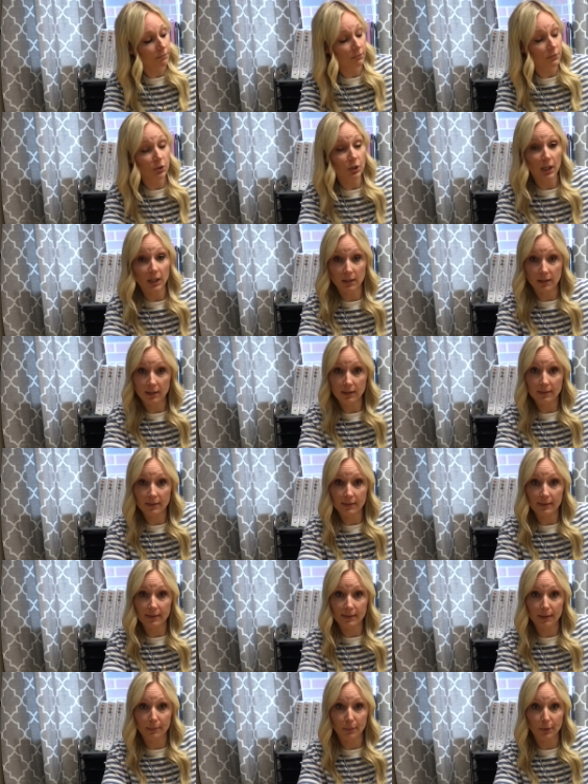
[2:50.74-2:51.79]

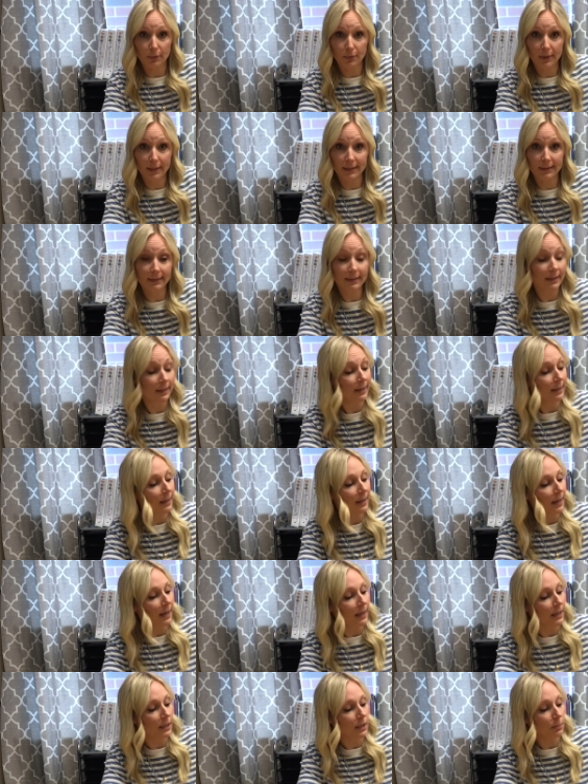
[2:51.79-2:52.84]
checklists, number 1,
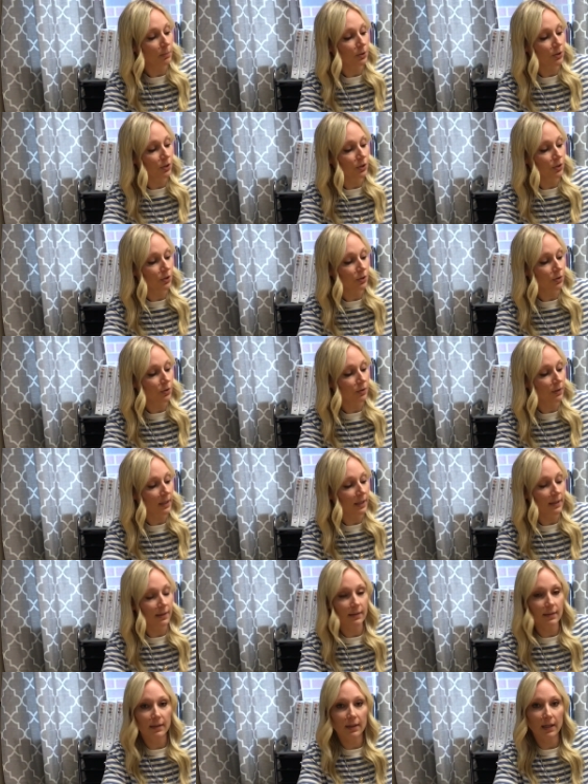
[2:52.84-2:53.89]
and number 2
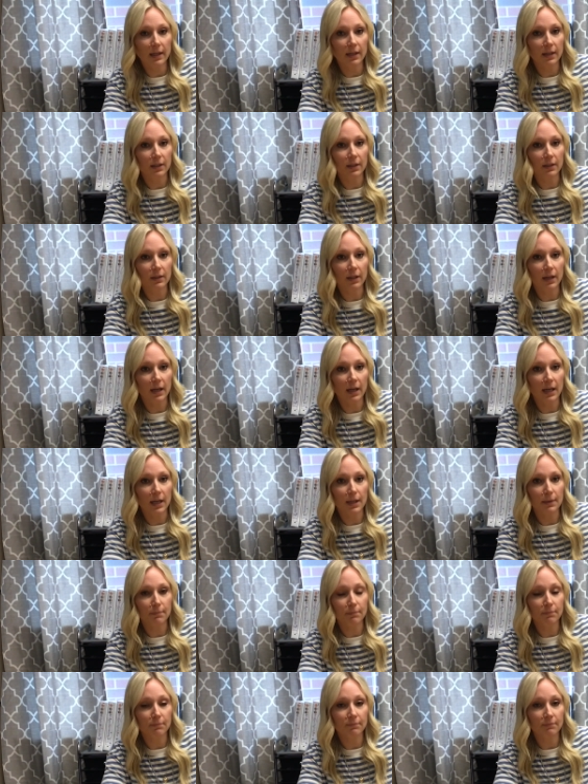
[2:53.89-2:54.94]
is their
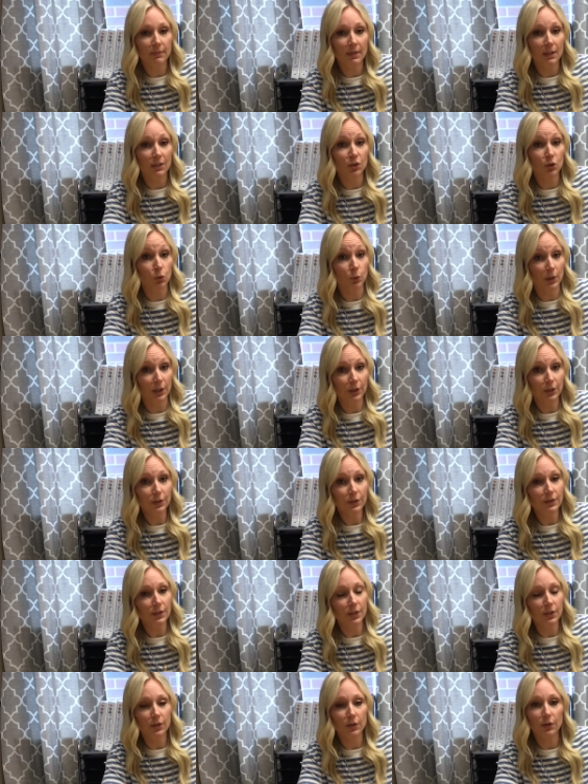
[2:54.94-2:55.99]
screeners.
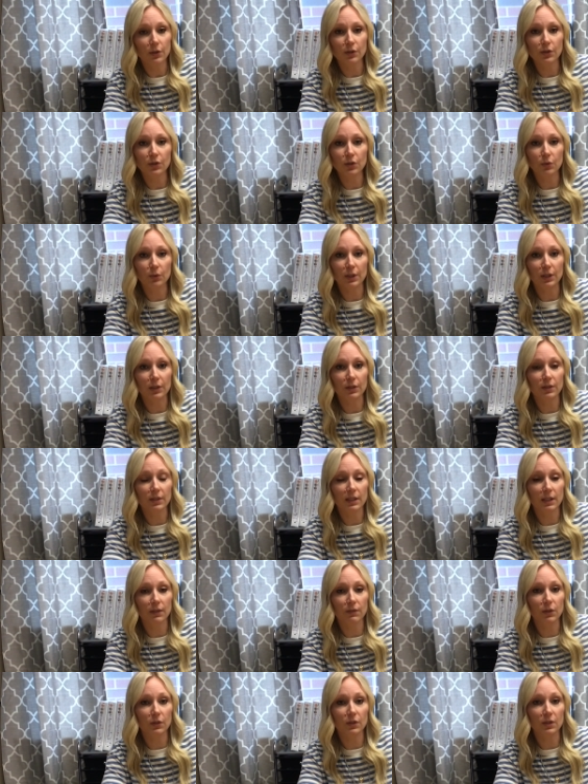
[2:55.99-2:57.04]
So their screeners
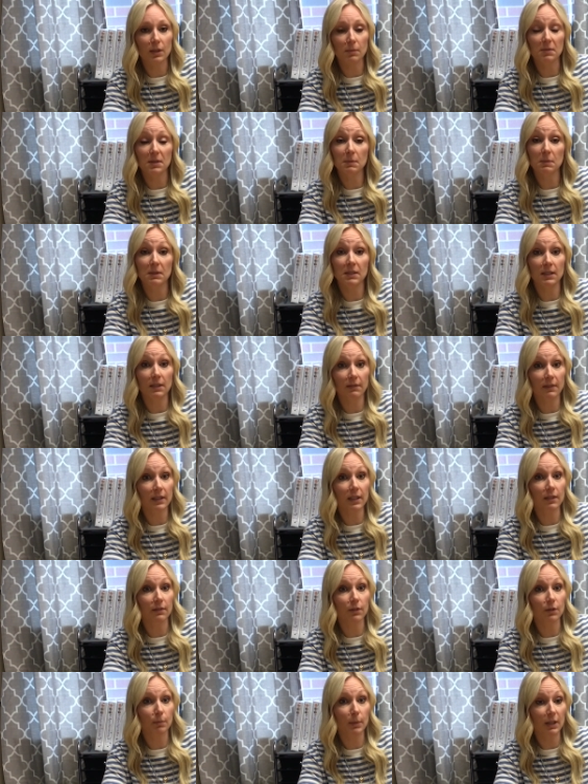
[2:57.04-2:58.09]
give you some specific
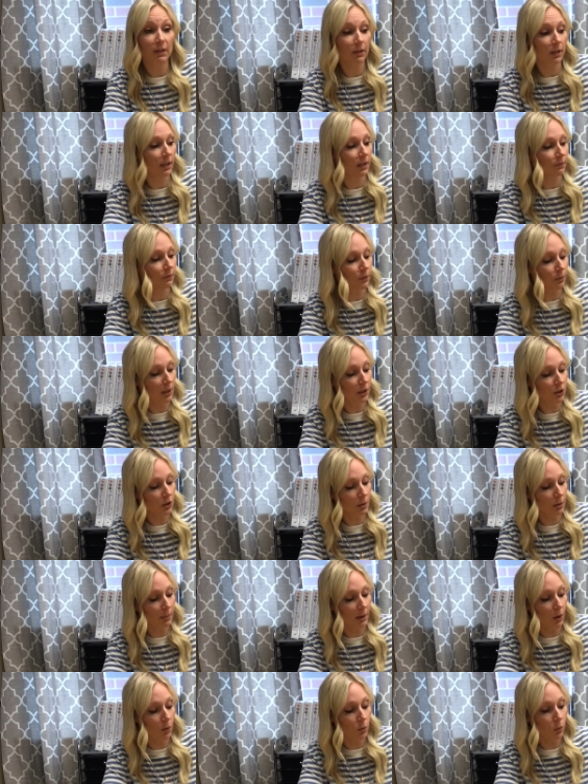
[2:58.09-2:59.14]
information
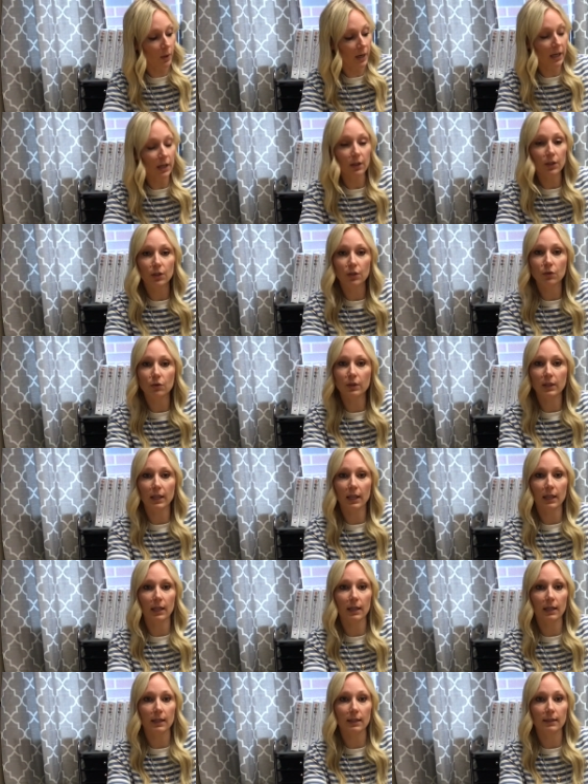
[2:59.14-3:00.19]
about where you
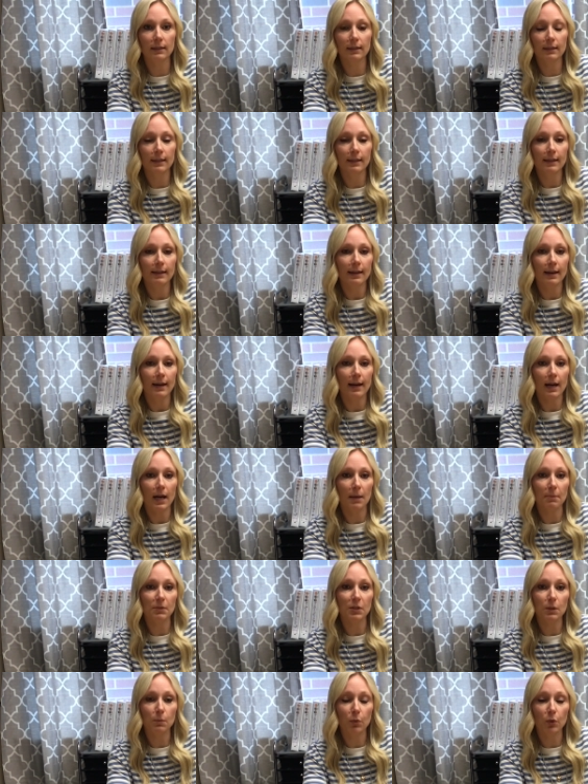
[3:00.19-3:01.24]
can
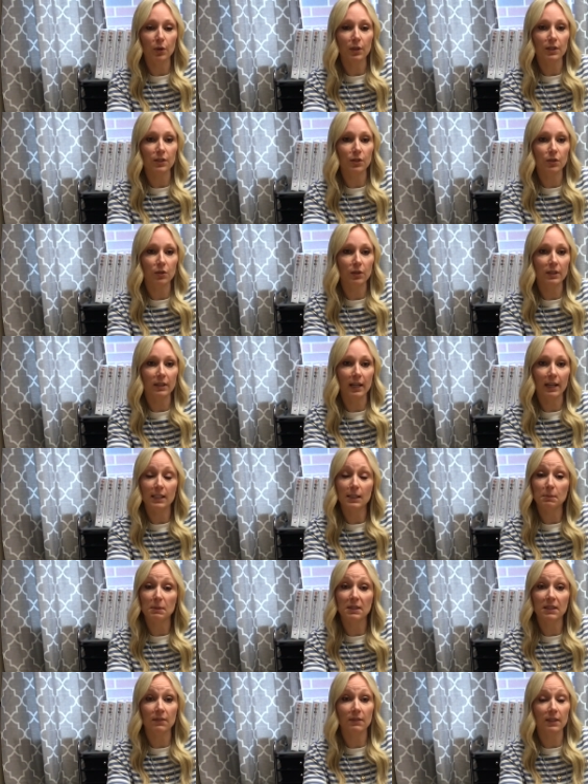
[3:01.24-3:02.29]
support a student on a
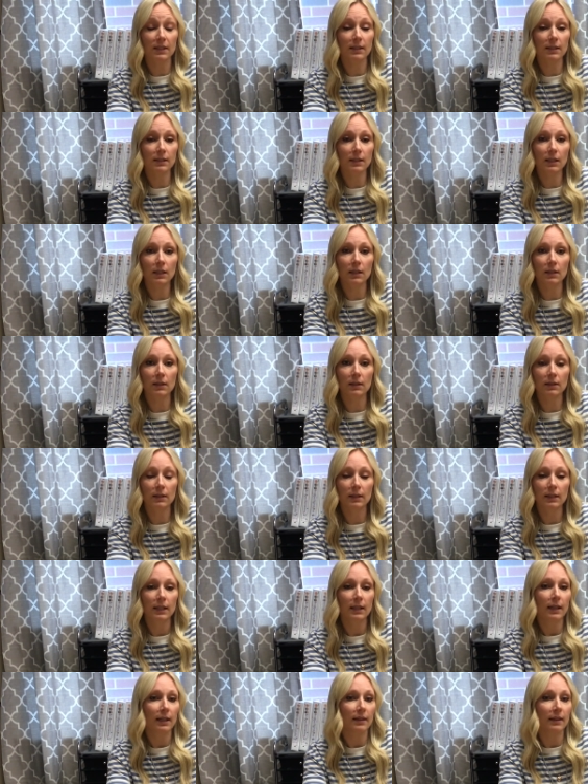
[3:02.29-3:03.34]
specific skill
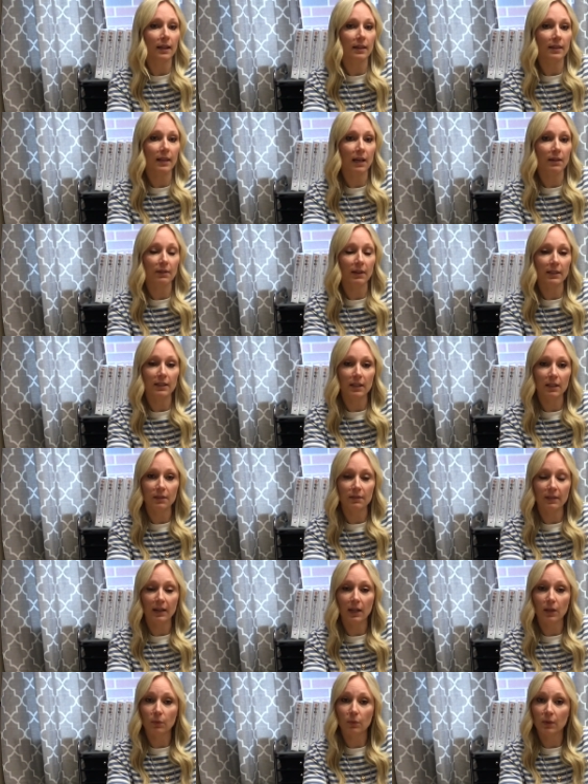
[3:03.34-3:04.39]
that they have
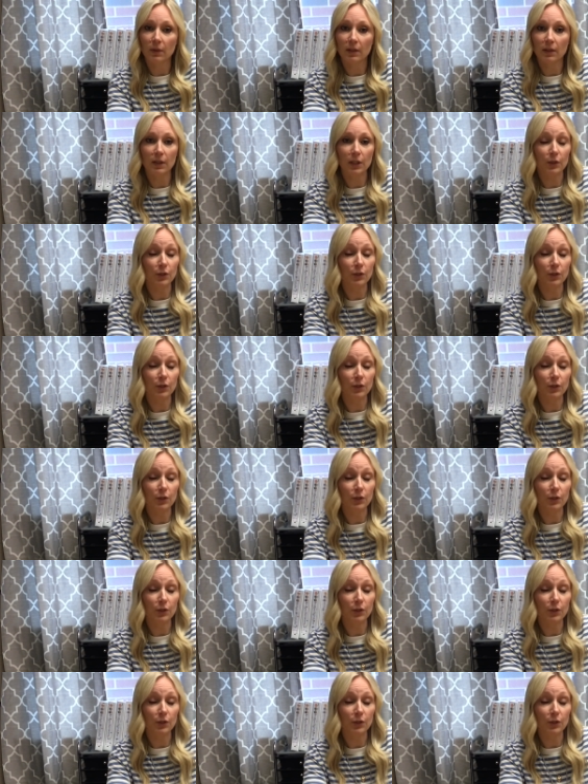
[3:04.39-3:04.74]
identified within their